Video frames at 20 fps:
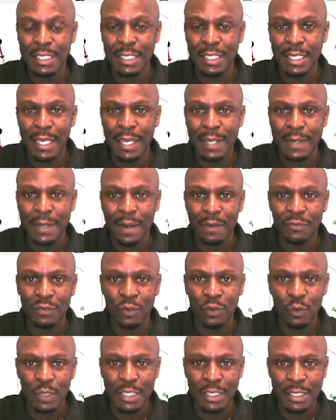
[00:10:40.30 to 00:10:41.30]
the areal
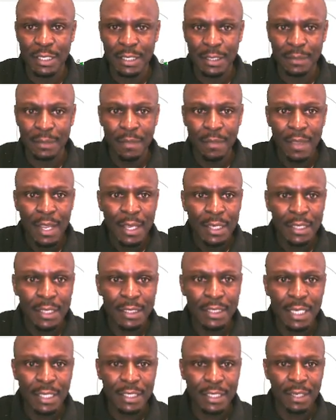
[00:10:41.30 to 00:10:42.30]
velocity is
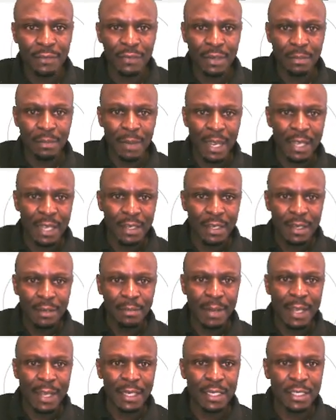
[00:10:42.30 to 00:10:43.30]
just given by,
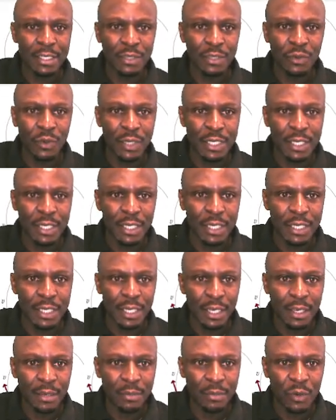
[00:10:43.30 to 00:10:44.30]
by this equation here
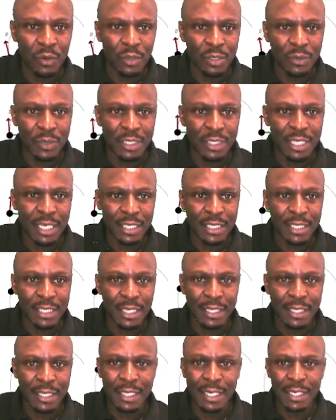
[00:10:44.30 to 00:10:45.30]
because we just uh,
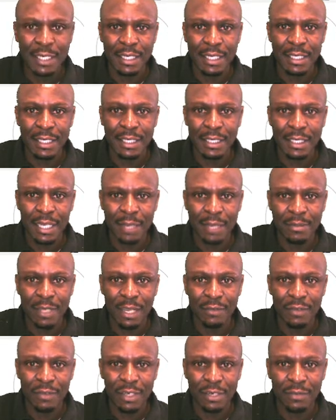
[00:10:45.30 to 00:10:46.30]
take the time
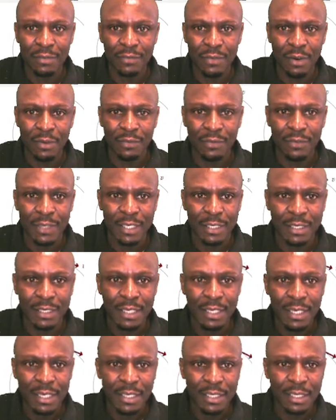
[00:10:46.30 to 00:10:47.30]
derivative of this.
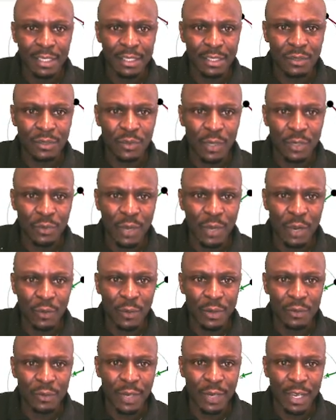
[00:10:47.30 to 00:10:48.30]
This is what we are
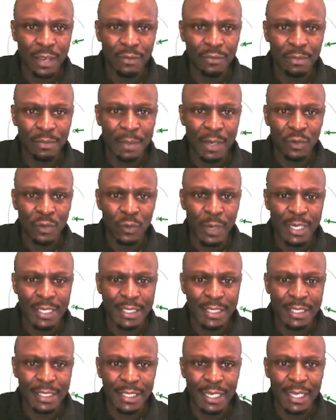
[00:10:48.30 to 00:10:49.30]
going to have. But what
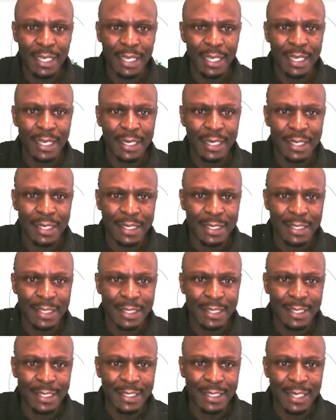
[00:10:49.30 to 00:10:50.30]
is uh, uh, d
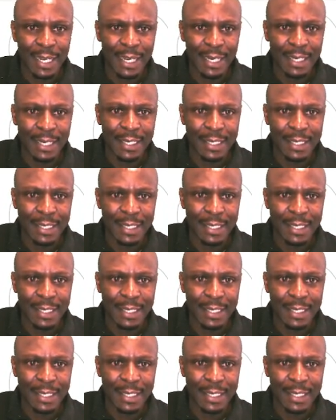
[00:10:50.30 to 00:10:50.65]
theta